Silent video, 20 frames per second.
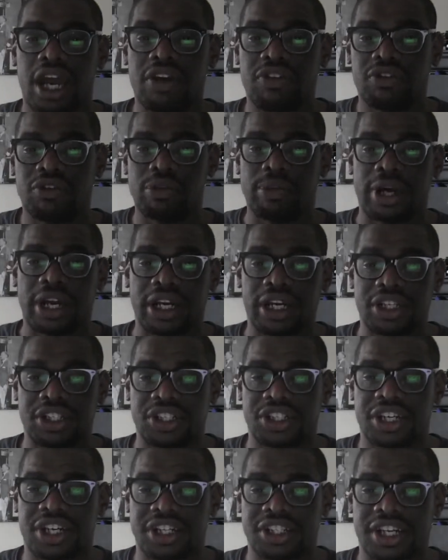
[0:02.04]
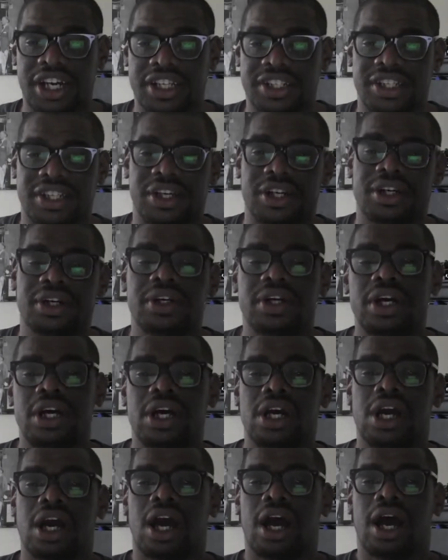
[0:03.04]
Hey everybody, Jatan Jackson here.
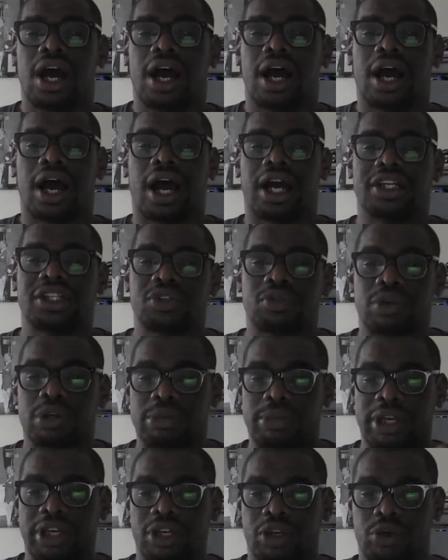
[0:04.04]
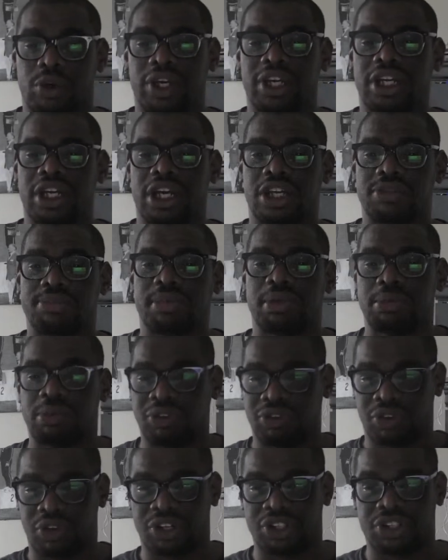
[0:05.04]
I just wanted to make a quick
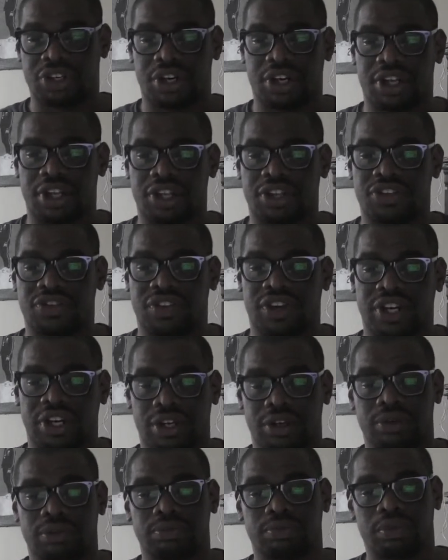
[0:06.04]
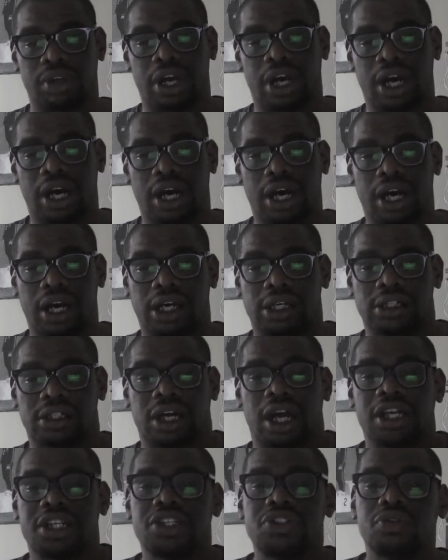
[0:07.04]
announcement before I started this video.
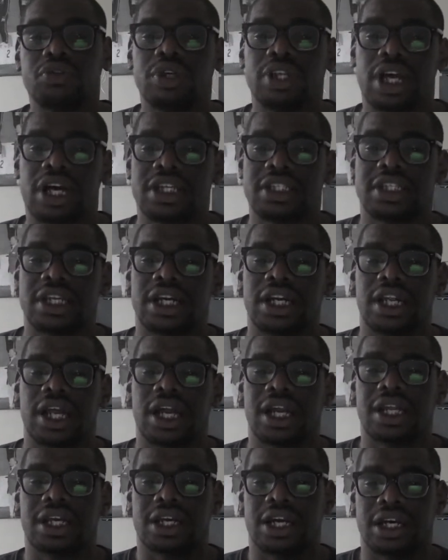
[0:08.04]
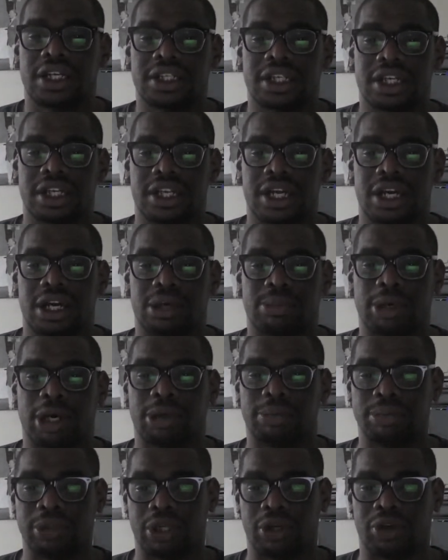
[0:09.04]
I just realized that a lot of the content that
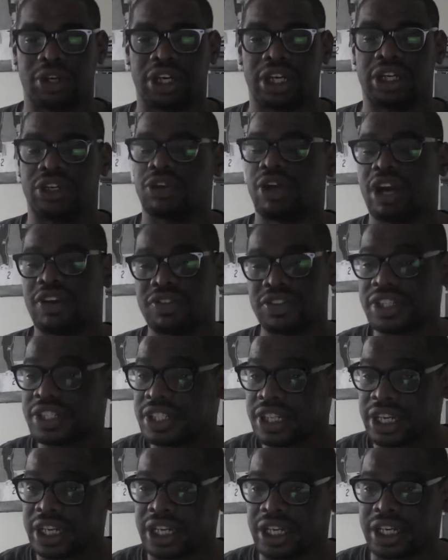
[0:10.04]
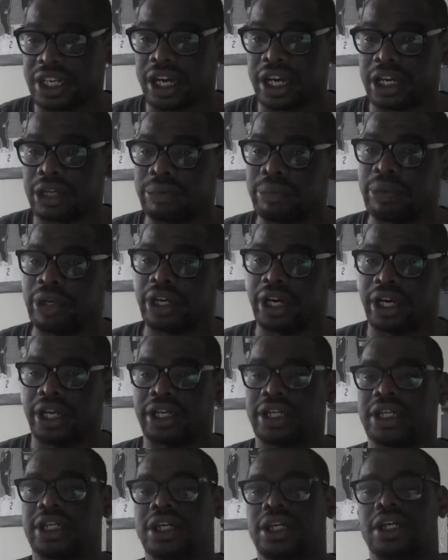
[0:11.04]
I'm uploading, you haven't seen it yet,
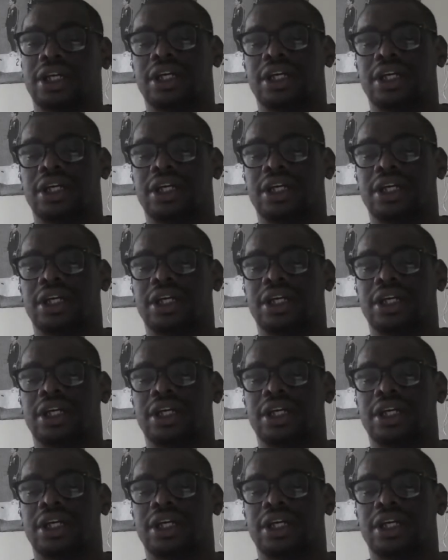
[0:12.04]
but